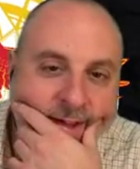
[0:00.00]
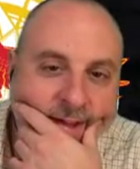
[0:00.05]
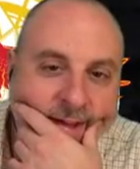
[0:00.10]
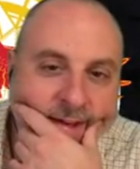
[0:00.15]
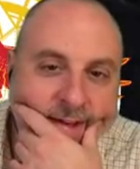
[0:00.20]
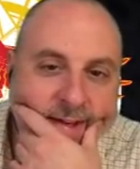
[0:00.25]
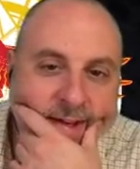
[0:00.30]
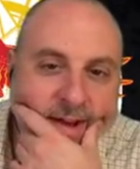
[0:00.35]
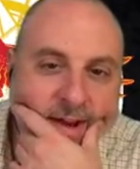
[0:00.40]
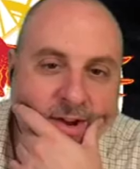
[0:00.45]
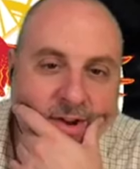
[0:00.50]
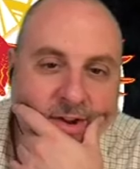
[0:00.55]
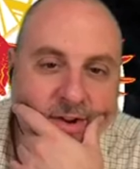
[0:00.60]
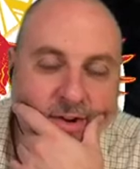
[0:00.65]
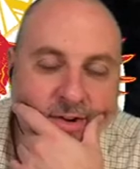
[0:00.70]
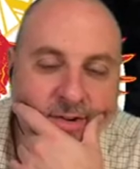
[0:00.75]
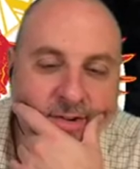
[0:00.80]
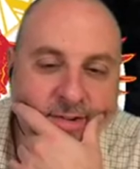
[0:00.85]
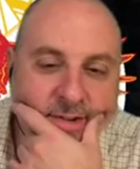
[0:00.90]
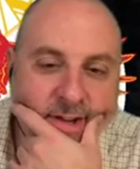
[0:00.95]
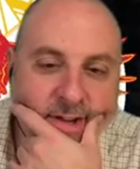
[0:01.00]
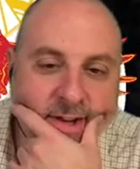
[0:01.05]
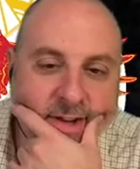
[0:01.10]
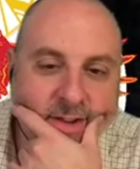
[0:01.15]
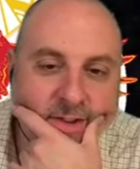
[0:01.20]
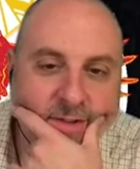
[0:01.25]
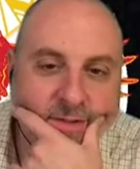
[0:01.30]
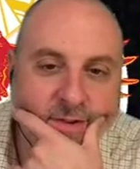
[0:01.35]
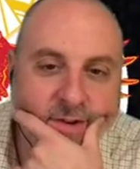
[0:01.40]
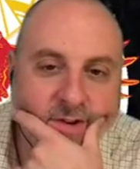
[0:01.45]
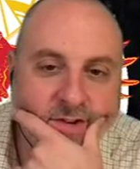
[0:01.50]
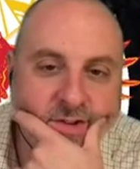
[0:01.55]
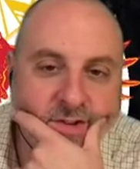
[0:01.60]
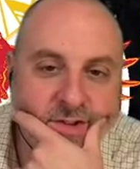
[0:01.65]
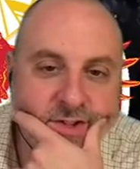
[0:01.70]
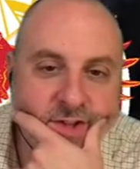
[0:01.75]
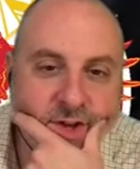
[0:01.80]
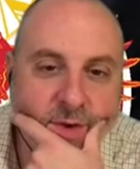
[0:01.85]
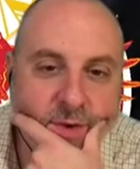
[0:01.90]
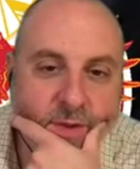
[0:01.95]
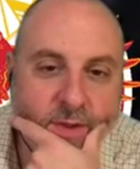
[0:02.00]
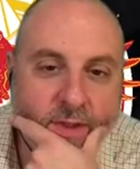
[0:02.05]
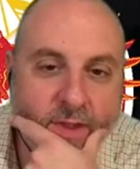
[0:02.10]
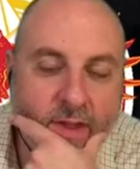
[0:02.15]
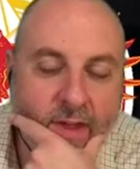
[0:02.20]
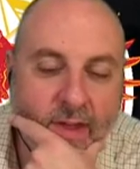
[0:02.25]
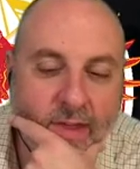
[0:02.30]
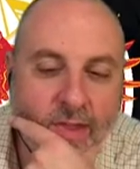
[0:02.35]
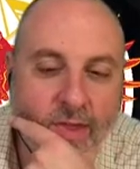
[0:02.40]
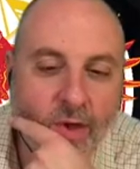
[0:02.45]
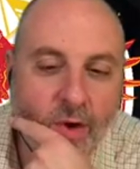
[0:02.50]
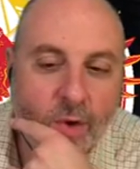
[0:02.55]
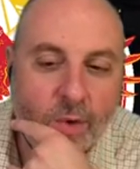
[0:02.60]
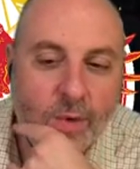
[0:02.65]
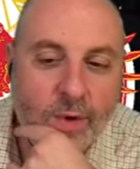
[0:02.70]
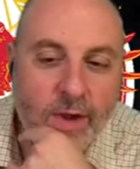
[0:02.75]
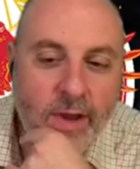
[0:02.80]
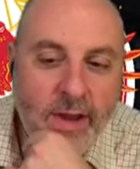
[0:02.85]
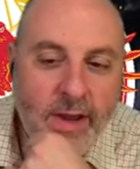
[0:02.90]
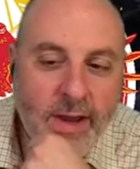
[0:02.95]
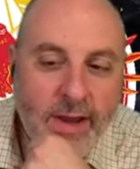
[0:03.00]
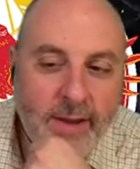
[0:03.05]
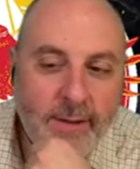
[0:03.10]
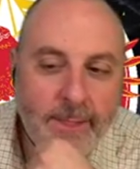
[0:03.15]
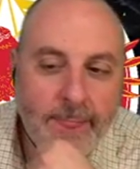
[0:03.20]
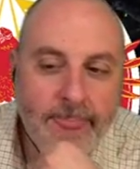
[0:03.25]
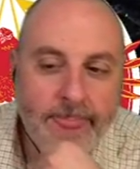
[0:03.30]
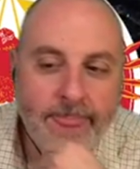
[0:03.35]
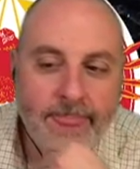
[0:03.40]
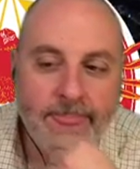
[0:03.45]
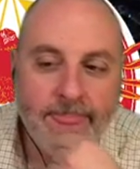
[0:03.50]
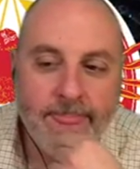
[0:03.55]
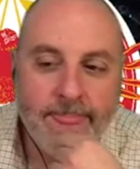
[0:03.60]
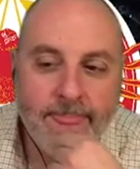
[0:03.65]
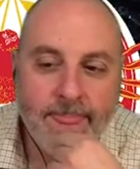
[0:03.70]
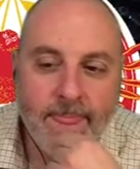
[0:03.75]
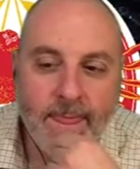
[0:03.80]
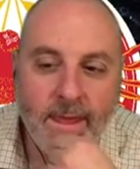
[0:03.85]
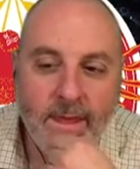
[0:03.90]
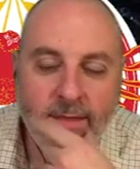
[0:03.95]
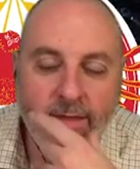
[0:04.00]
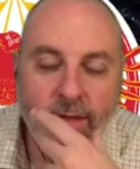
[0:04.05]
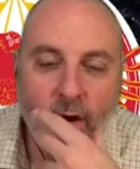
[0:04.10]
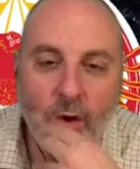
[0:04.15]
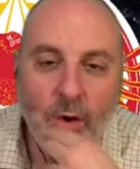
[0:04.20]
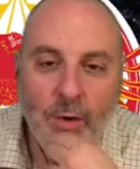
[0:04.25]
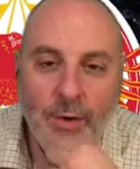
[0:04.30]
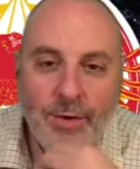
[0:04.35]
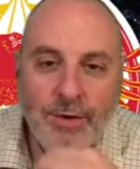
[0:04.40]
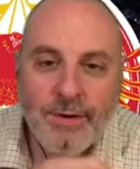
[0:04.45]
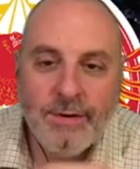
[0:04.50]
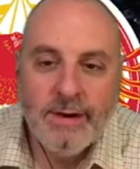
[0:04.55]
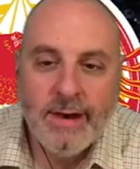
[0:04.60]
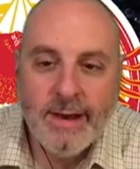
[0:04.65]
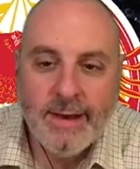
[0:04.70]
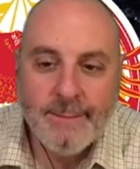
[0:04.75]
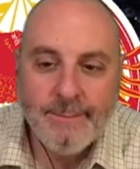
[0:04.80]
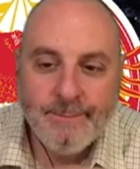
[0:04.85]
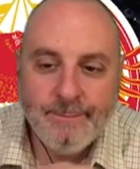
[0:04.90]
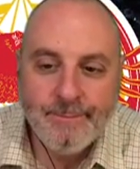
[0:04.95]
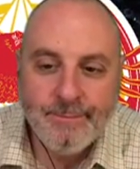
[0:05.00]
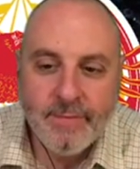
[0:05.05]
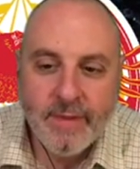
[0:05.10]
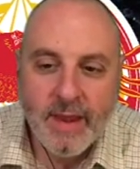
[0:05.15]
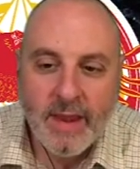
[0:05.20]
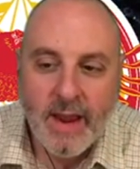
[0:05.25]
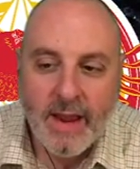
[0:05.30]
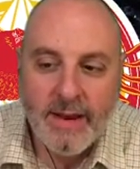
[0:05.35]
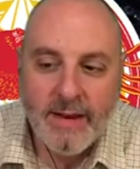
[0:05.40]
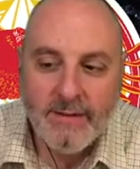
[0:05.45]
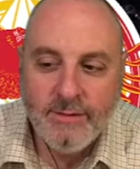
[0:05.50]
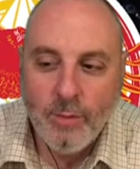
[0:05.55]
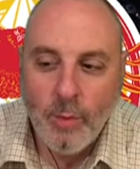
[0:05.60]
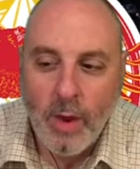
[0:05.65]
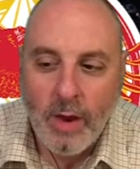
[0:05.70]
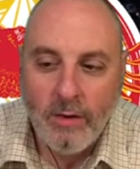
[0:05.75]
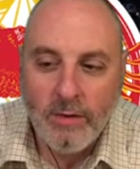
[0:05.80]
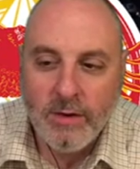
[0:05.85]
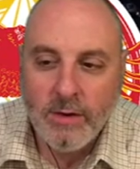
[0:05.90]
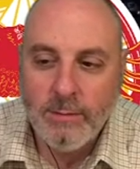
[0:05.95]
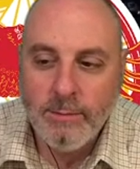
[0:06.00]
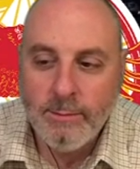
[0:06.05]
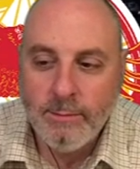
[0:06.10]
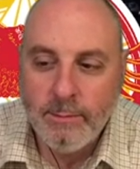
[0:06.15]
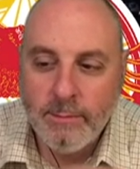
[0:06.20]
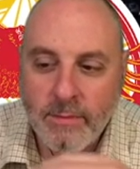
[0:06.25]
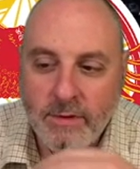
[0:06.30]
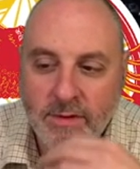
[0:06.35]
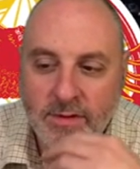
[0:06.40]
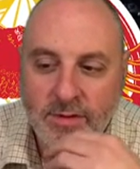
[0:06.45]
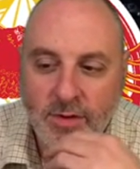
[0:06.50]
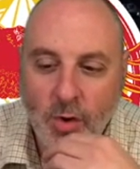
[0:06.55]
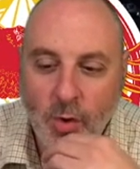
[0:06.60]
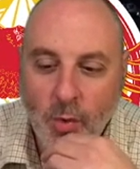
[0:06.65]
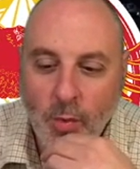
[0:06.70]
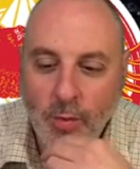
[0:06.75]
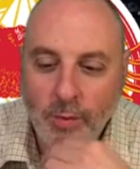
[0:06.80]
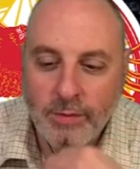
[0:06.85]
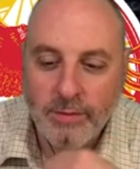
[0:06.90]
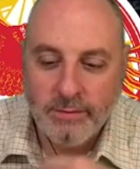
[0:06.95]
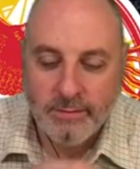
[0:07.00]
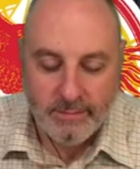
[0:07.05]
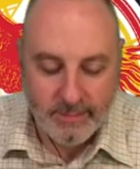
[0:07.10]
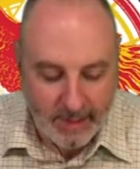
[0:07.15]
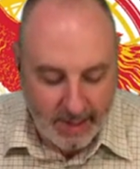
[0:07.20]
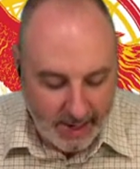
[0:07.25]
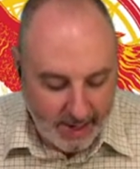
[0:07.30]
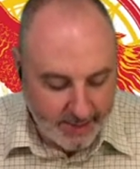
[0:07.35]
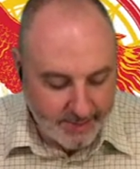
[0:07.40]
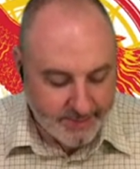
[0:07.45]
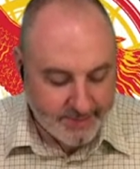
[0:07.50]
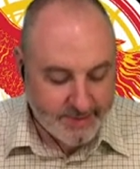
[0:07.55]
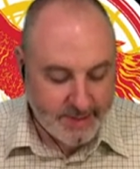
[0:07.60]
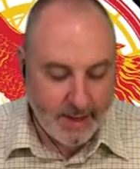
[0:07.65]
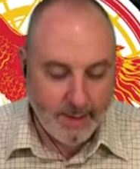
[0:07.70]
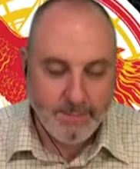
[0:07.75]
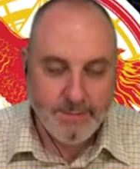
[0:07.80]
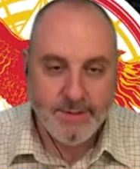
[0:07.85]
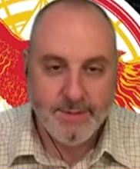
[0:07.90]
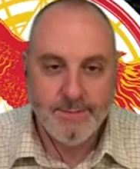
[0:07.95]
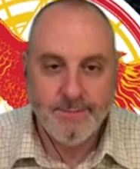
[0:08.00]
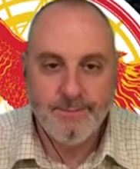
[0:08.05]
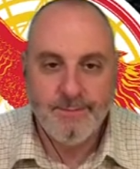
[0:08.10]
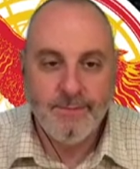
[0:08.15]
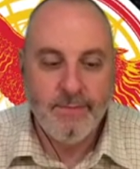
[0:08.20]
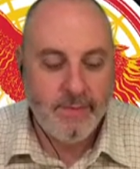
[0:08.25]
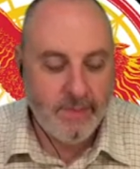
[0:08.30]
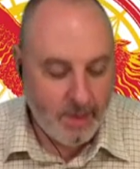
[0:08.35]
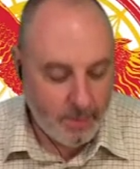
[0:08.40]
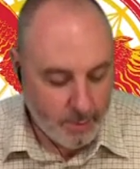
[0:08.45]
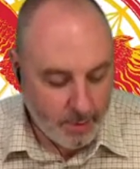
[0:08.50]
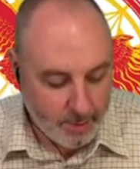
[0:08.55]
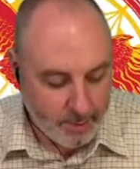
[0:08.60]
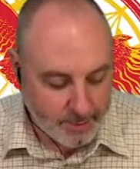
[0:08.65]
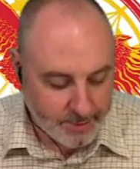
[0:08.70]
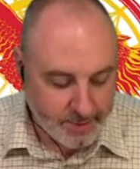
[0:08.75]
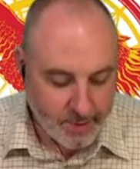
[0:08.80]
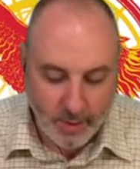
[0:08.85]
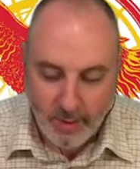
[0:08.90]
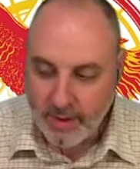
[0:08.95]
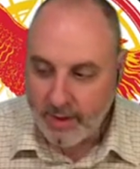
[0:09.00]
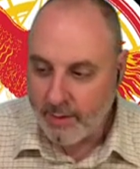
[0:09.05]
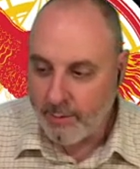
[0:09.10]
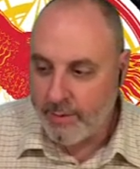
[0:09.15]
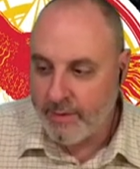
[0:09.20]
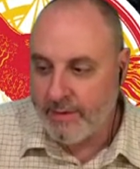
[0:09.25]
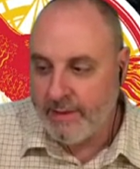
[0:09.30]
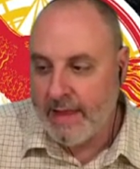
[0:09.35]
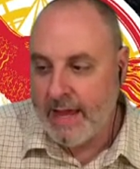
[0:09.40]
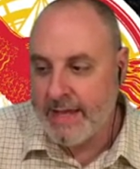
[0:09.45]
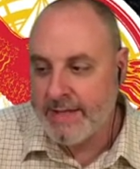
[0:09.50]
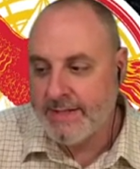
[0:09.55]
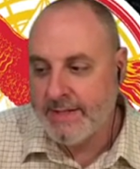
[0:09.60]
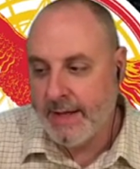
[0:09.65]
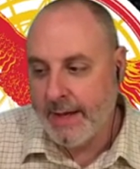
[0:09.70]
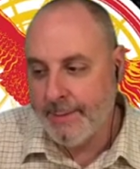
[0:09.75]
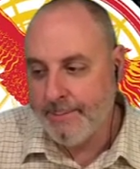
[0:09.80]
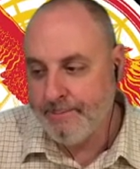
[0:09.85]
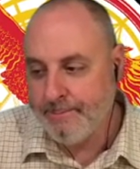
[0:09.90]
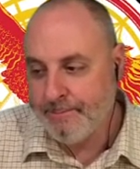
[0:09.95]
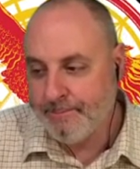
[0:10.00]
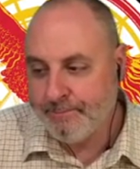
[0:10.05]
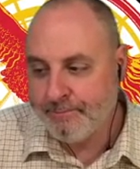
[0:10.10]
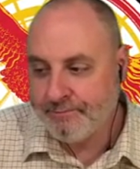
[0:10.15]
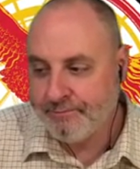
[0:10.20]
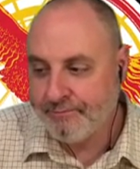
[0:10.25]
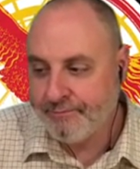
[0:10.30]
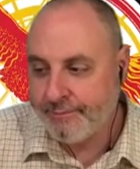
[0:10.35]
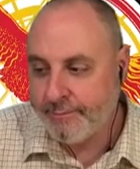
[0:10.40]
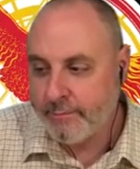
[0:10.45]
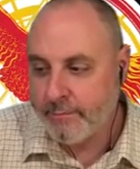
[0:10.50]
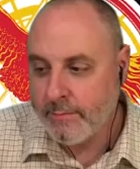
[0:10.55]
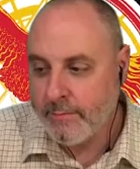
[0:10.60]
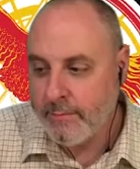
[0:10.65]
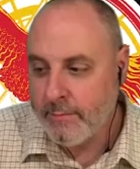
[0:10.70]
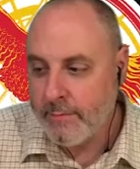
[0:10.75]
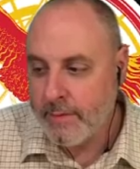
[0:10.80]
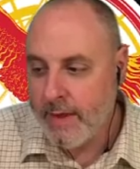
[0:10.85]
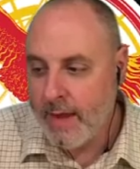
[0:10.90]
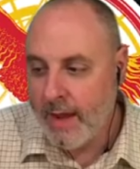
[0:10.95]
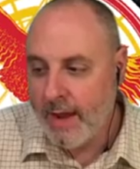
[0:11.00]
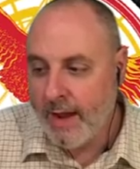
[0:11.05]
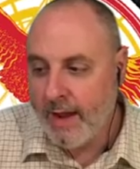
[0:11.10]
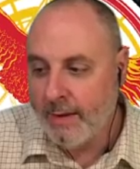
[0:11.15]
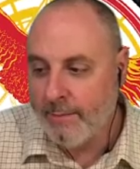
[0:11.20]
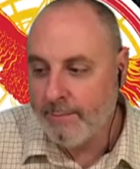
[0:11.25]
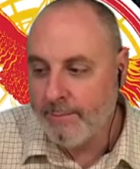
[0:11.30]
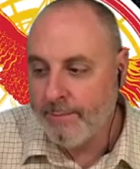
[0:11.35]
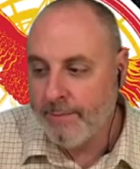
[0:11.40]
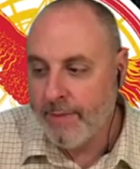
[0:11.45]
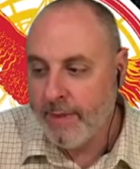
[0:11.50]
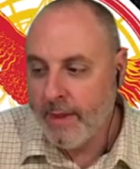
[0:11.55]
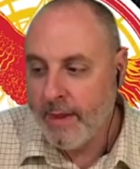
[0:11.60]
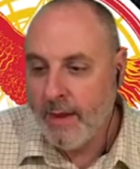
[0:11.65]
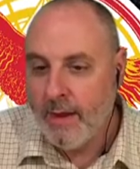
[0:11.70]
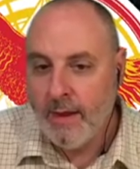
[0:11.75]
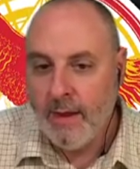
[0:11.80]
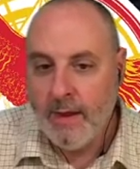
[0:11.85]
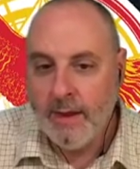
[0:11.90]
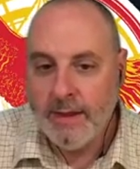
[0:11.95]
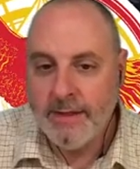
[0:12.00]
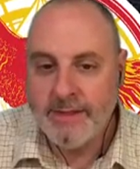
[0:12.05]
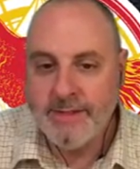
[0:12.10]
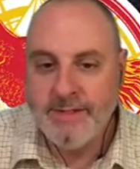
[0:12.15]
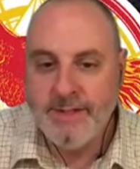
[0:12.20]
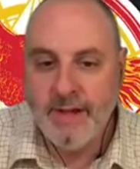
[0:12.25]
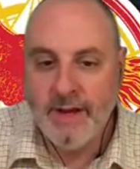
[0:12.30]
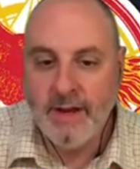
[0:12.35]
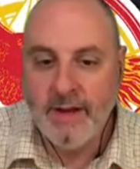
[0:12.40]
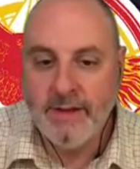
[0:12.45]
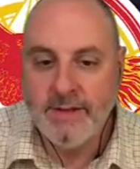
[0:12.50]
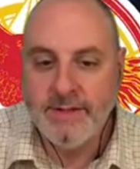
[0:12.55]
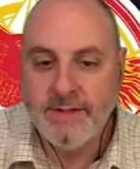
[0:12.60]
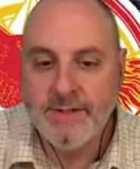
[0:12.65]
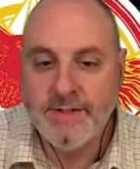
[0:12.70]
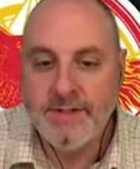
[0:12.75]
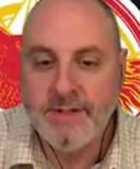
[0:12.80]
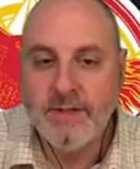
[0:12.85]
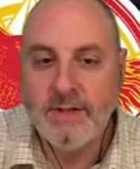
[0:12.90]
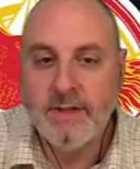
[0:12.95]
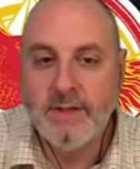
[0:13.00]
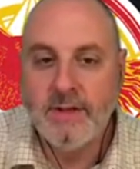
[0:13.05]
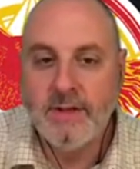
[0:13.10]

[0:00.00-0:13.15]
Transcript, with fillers: Not understanding the function. So, though the whole um, kind of welcome zone concept that we were toying with last time um, does